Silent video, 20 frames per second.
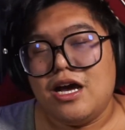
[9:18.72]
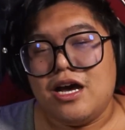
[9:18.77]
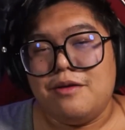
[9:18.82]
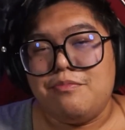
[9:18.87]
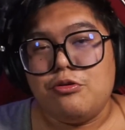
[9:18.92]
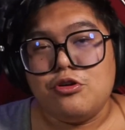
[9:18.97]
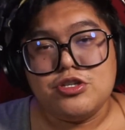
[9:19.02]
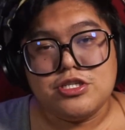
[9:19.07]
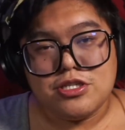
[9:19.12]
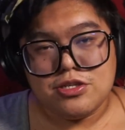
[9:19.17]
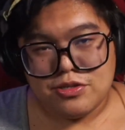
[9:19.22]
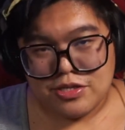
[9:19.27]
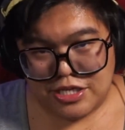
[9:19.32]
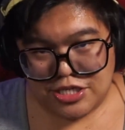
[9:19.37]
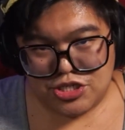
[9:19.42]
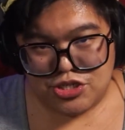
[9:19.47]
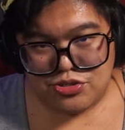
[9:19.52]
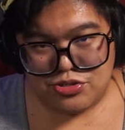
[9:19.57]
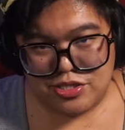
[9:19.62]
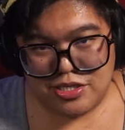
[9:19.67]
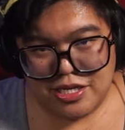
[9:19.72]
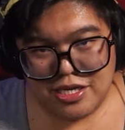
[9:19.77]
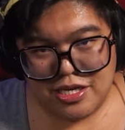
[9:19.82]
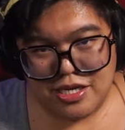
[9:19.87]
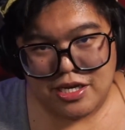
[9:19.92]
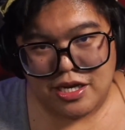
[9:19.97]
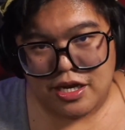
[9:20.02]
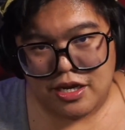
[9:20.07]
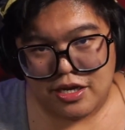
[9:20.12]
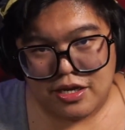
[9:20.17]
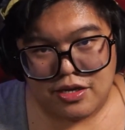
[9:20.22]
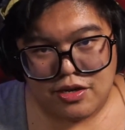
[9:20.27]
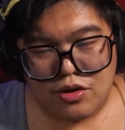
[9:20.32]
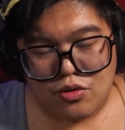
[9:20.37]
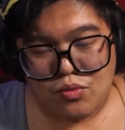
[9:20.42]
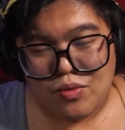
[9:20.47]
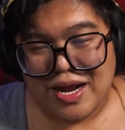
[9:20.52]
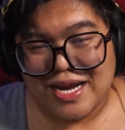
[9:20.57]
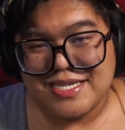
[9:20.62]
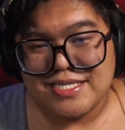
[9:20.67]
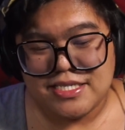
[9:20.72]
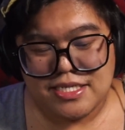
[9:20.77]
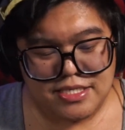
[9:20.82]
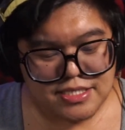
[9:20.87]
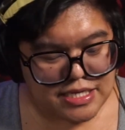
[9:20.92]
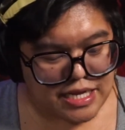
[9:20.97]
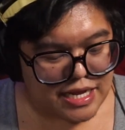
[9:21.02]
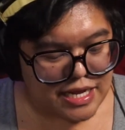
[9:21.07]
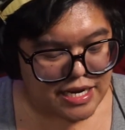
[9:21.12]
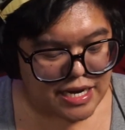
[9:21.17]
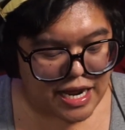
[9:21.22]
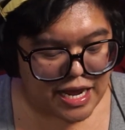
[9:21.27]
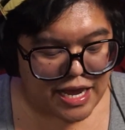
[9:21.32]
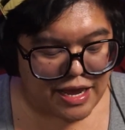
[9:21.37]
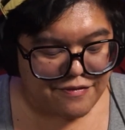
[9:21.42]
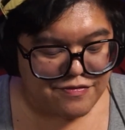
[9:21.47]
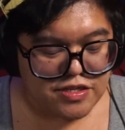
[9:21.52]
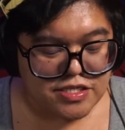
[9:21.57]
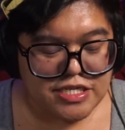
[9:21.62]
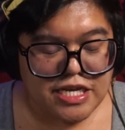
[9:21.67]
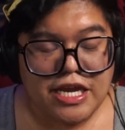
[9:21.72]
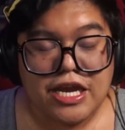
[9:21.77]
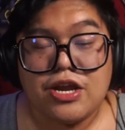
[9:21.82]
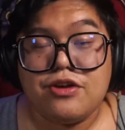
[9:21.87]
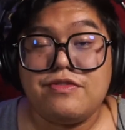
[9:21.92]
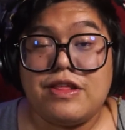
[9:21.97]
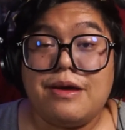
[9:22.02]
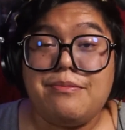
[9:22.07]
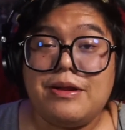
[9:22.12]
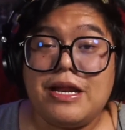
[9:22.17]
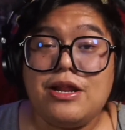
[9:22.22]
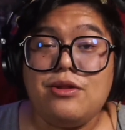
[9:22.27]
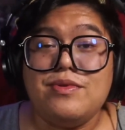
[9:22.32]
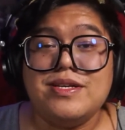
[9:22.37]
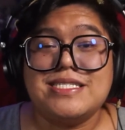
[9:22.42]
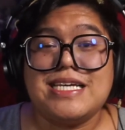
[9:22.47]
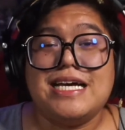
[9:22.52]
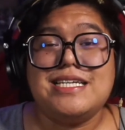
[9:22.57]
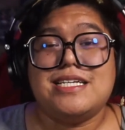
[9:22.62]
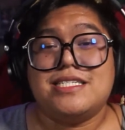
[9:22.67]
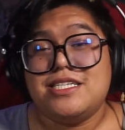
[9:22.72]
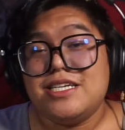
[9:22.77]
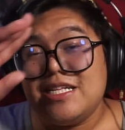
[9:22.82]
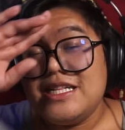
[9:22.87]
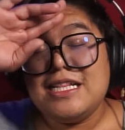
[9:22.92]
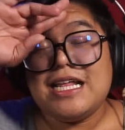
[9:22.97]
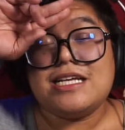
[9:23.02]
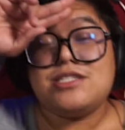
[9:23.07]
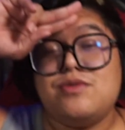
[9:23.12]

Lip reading: Personal issues arises, and I have to take care of that. But anyways, guys, I'll see you in the next